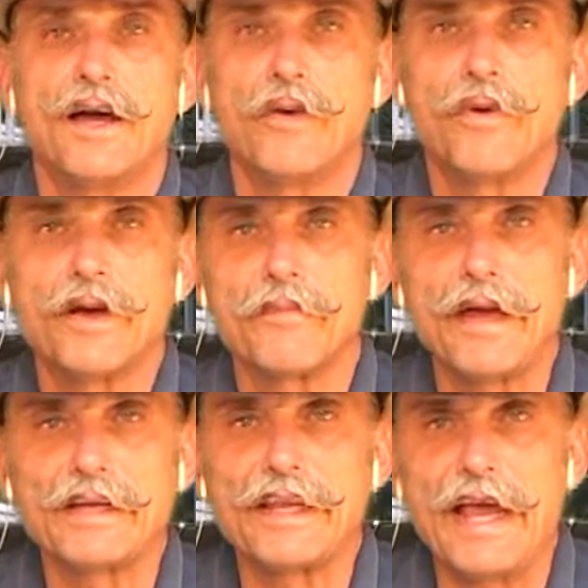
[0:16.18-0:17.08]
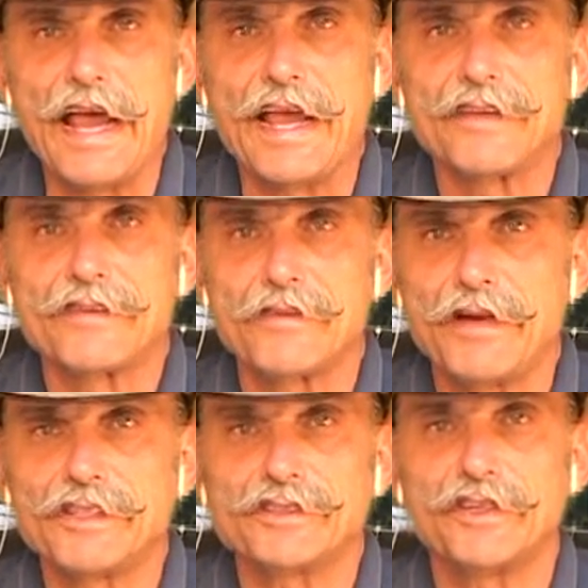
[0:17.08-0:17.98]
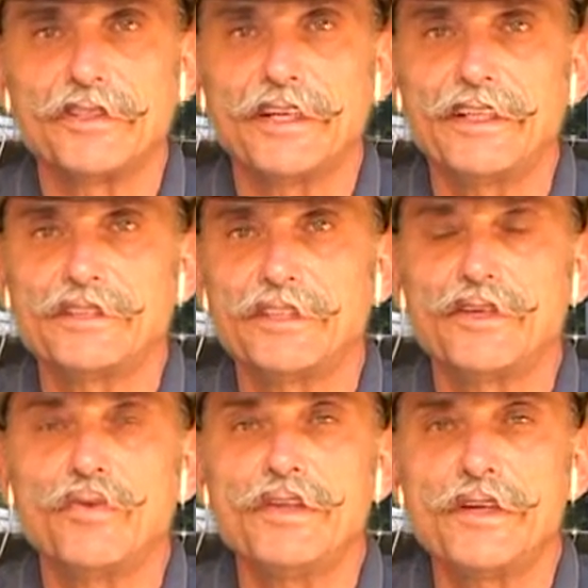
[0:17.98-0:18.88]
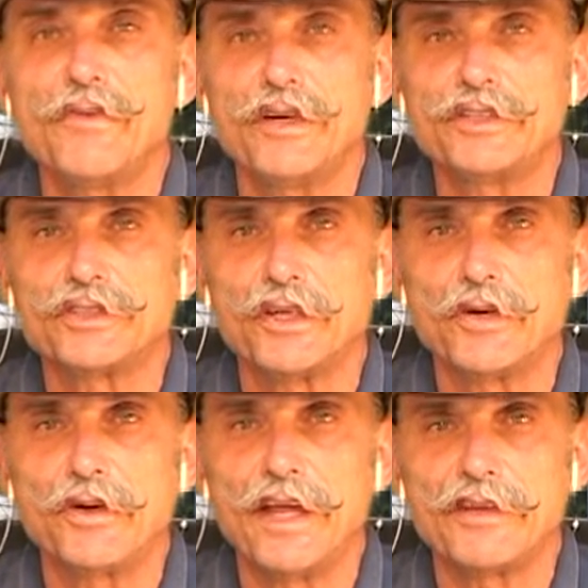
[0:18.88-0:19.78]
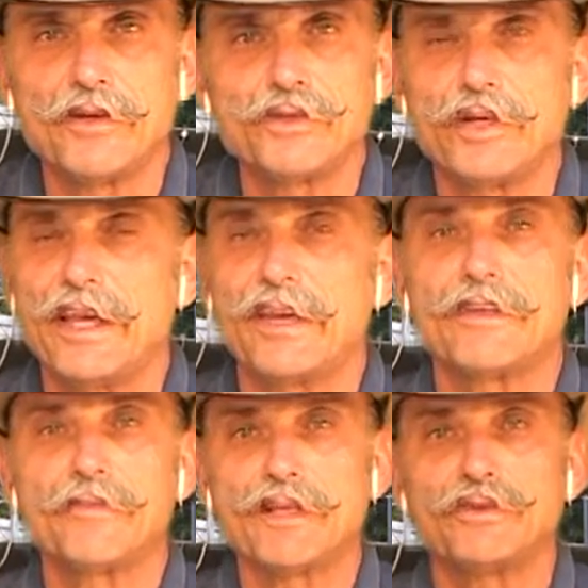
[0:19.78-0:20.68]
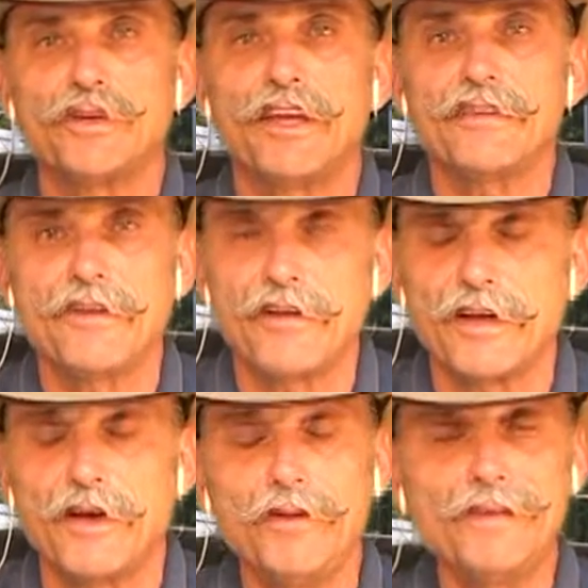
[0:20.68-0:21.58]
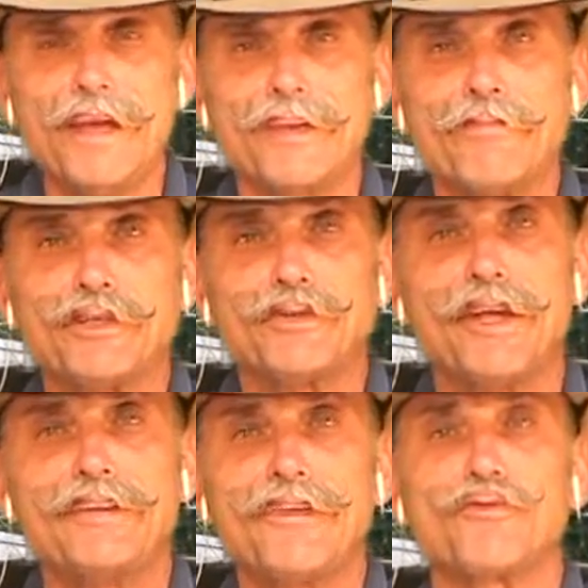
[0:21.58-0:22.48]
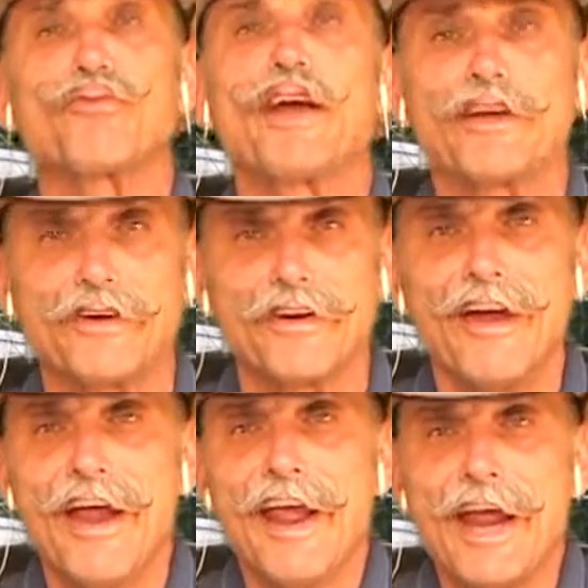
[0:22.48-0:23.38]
All right, welcome back to Ask the Master Auto Technician. It's Wednesday morning show, and I told you I had a special guest calling up. Well, he's not a special guest. He's a regular here.